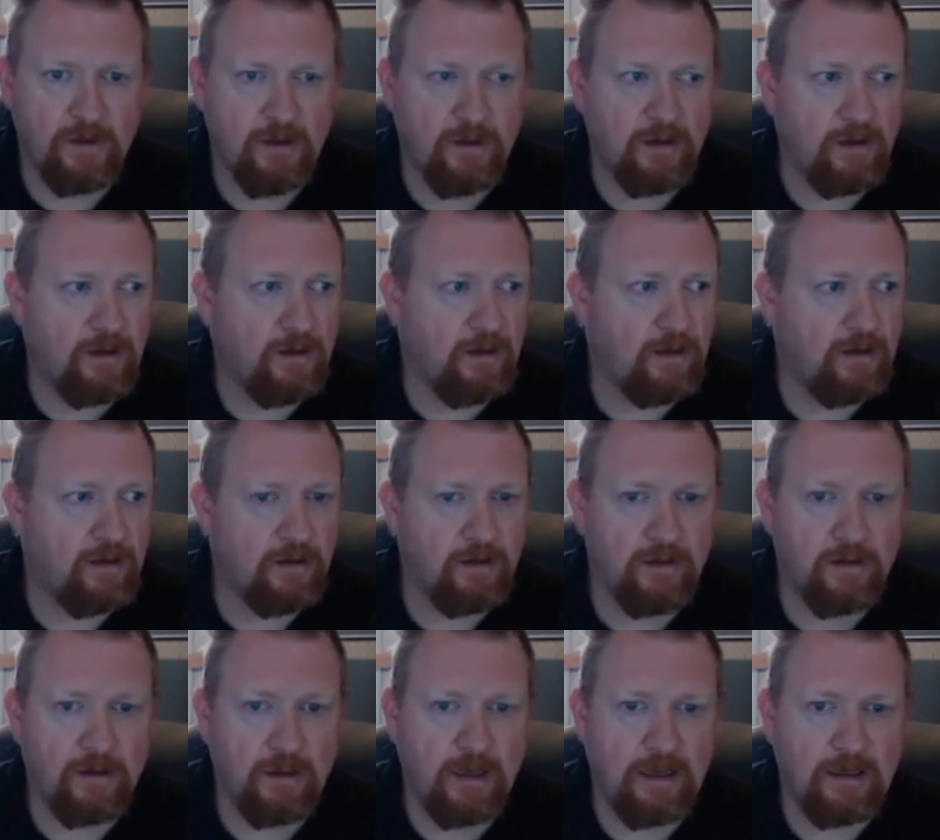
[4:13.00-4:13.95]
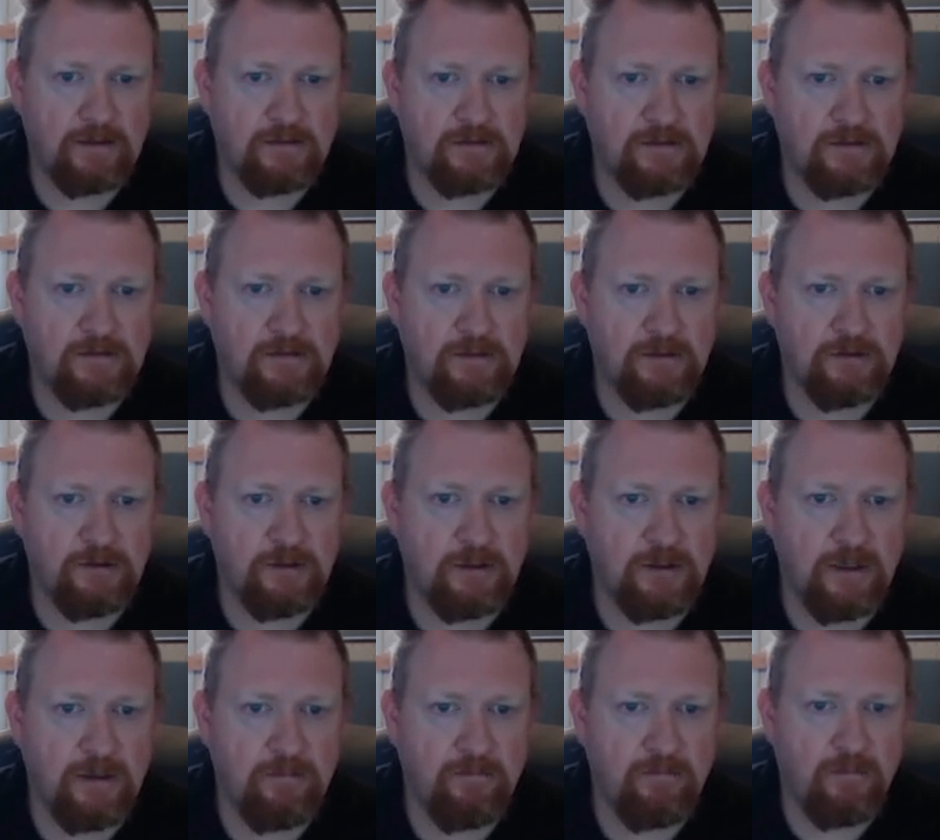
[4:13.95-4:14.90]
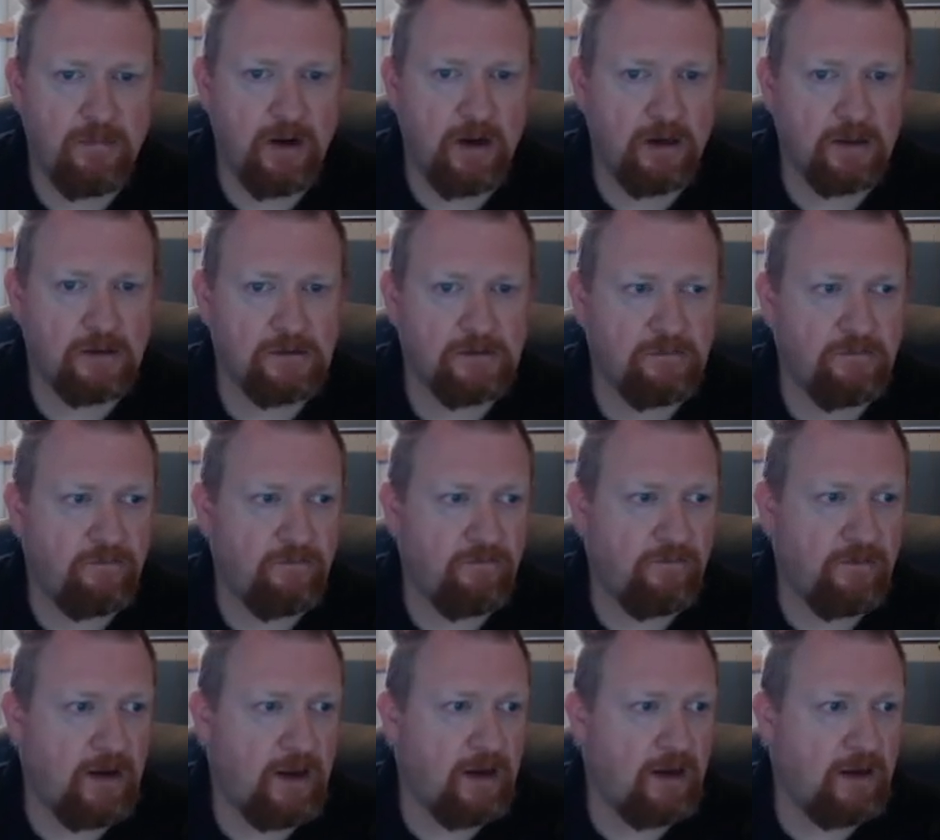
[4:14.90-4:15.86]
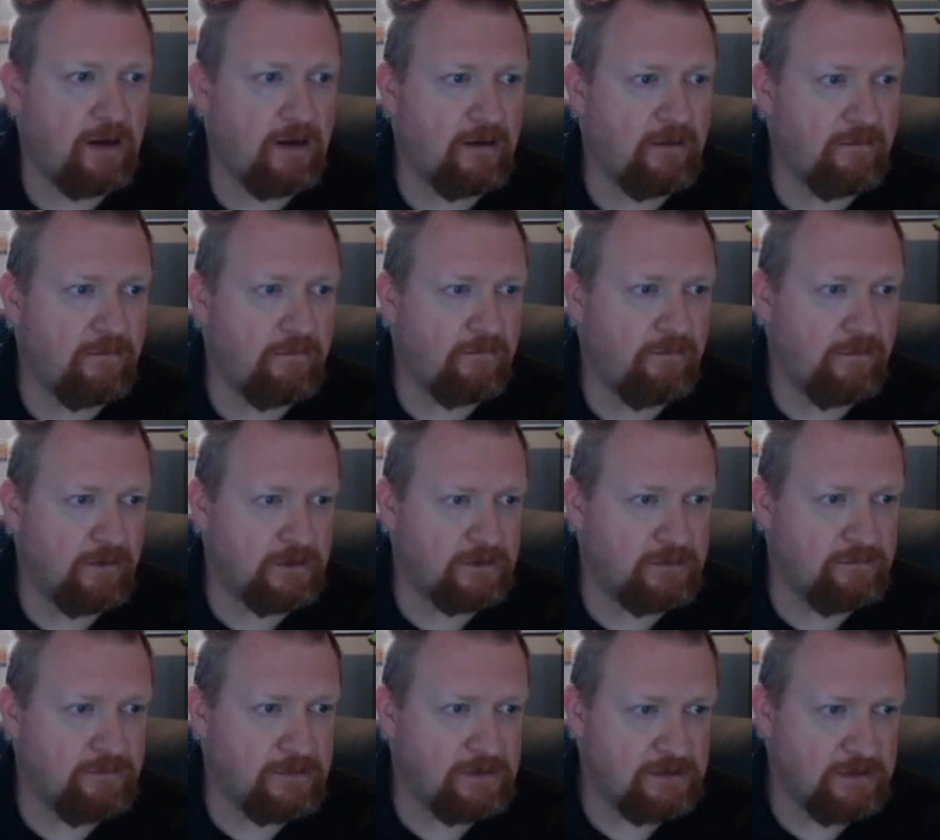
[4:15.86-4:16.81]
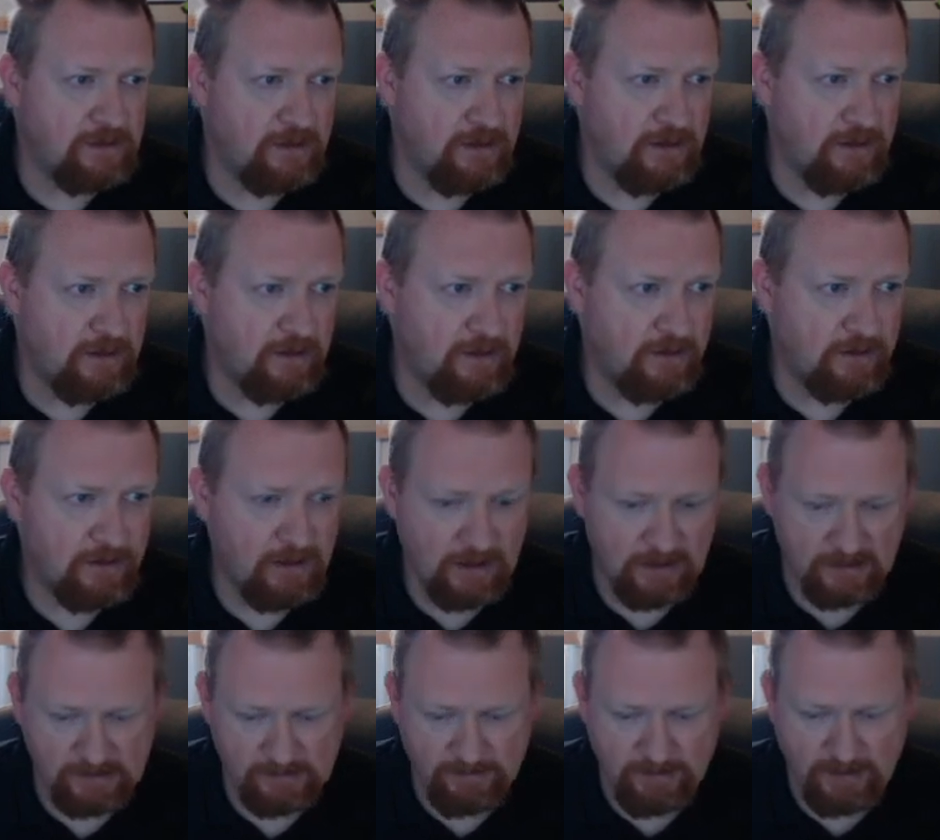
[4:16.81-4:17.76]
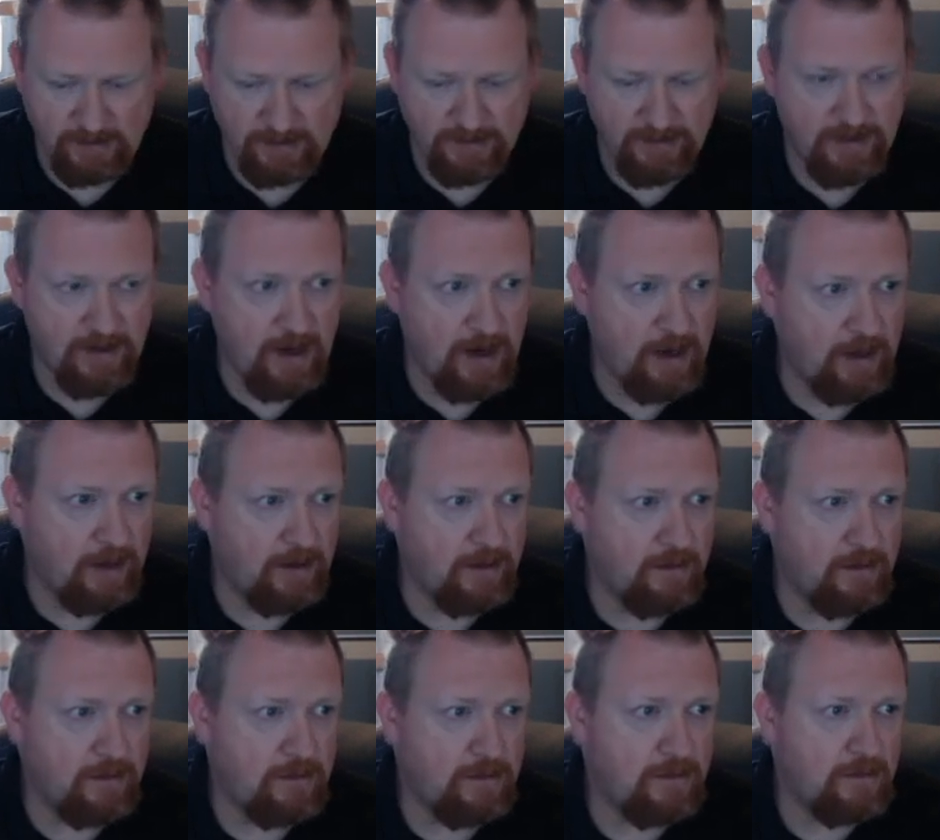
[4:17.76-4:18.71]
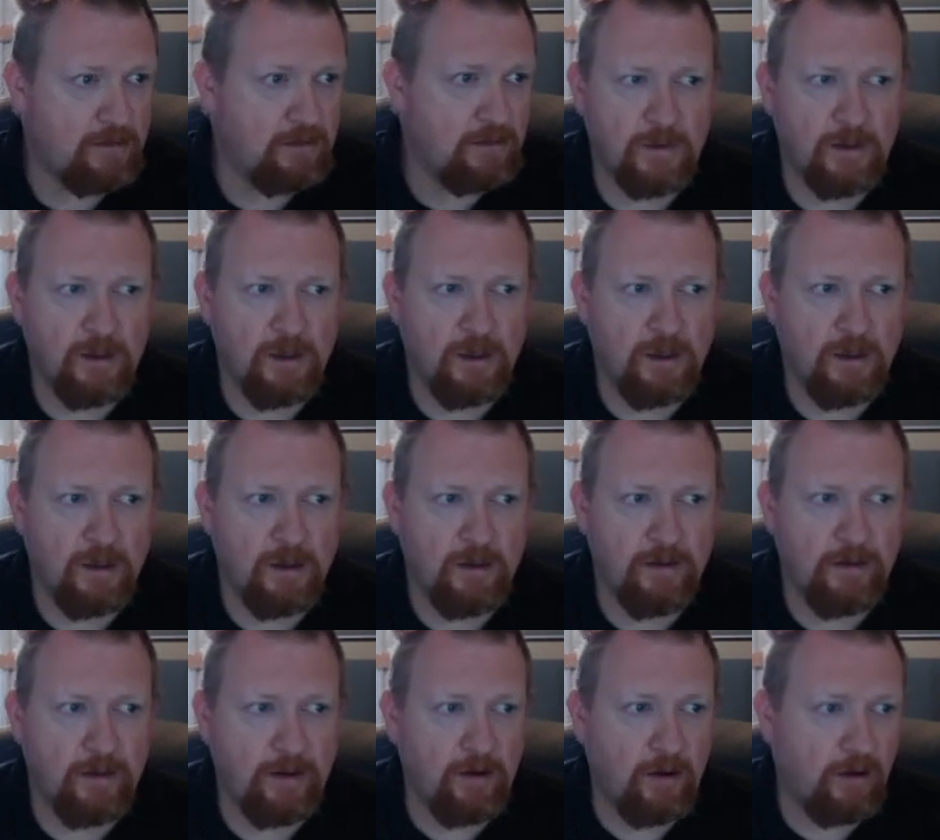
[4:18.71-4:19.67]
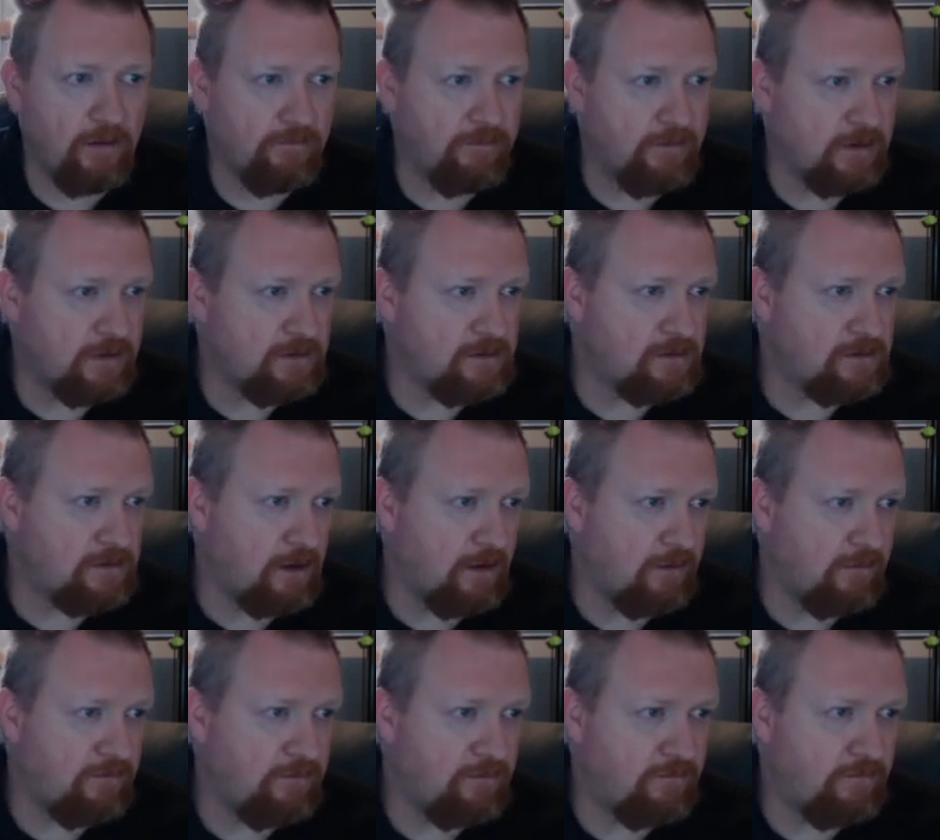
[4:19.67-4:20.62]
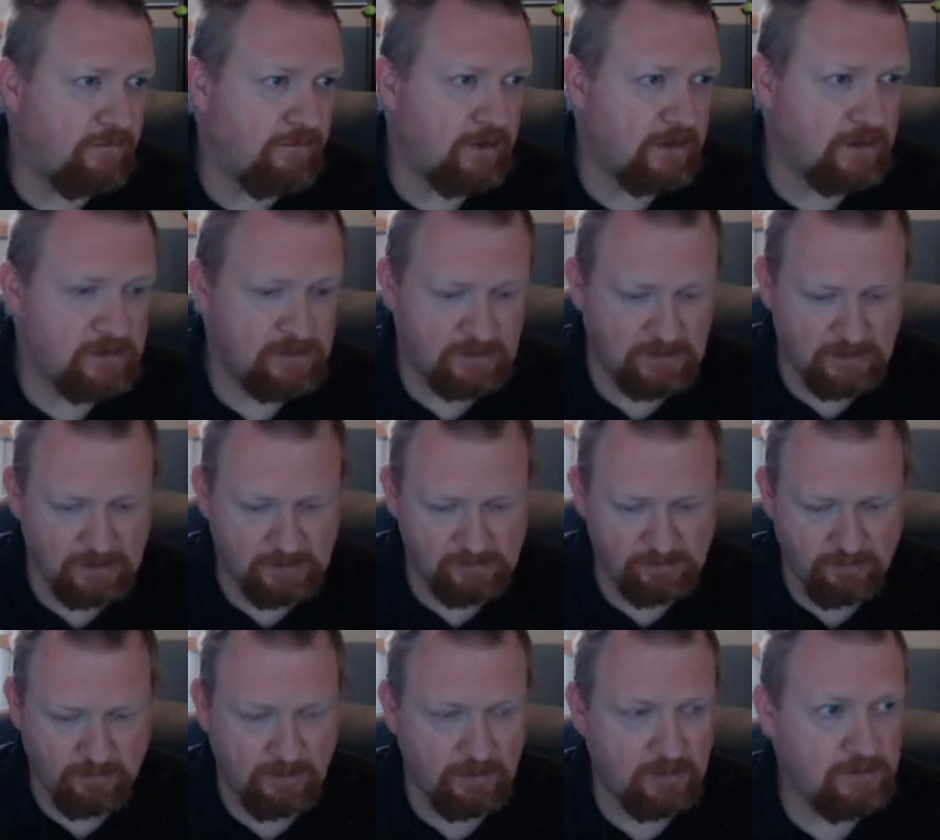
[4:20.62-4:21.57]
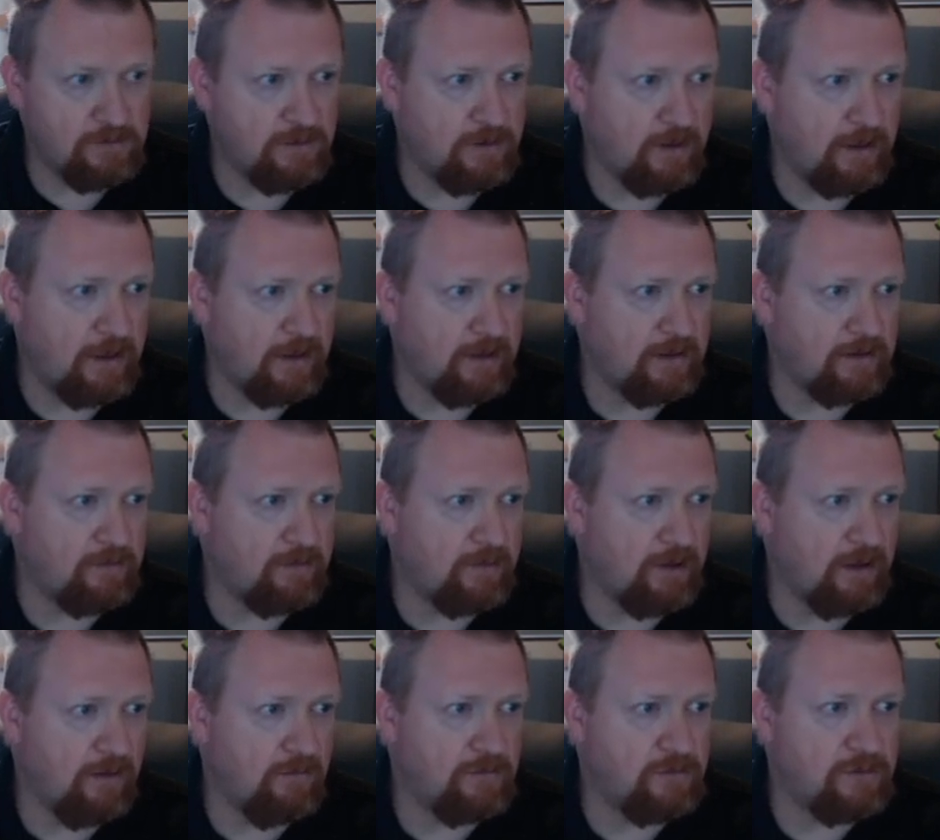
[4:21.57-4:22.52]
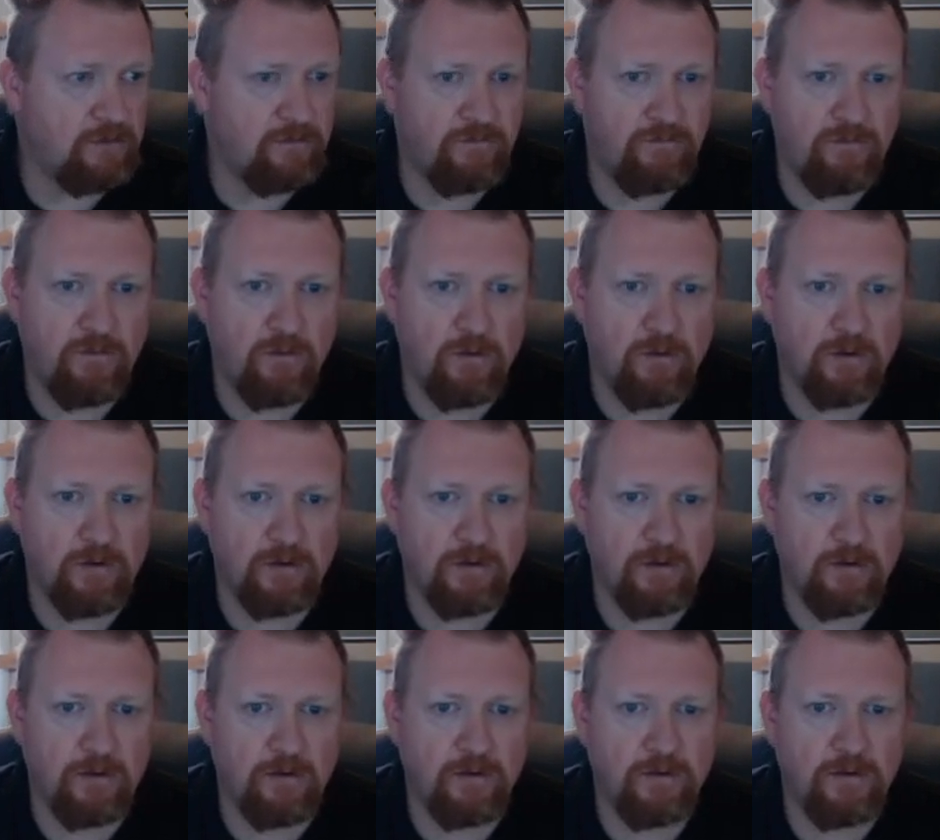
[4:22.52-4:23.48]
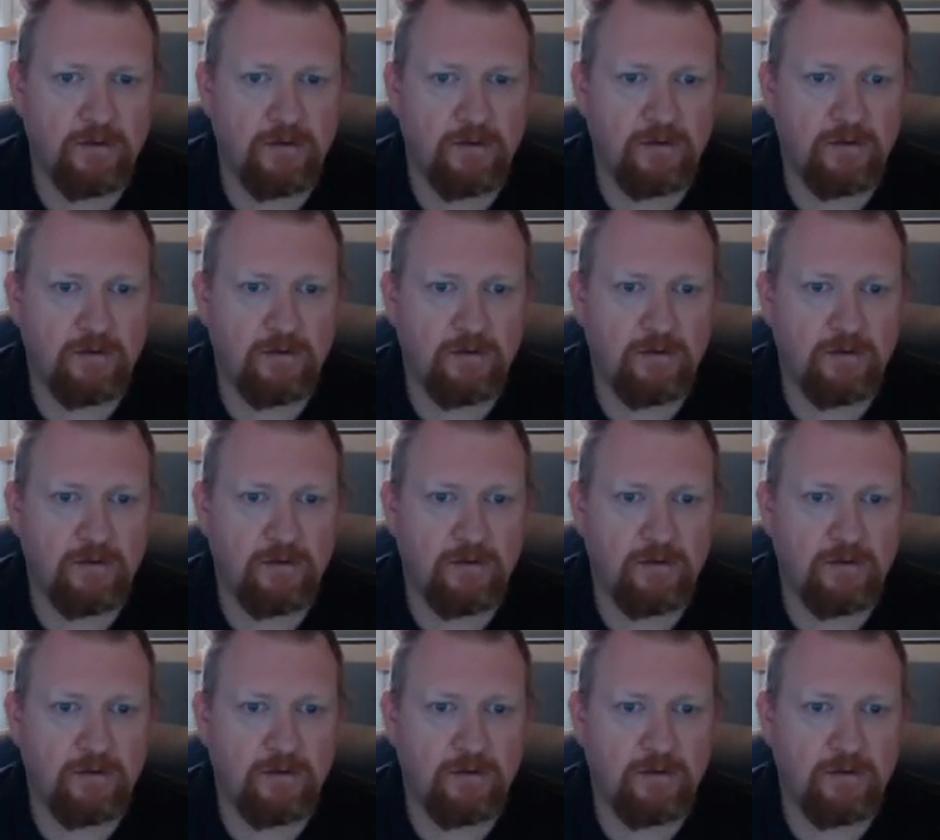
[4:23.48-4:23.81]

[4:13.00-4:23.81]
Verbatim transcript: Uh, the last digit in box five that's missing here has to be a nine. Uh, and then all of this stuff, fix this one so that it becomes a four.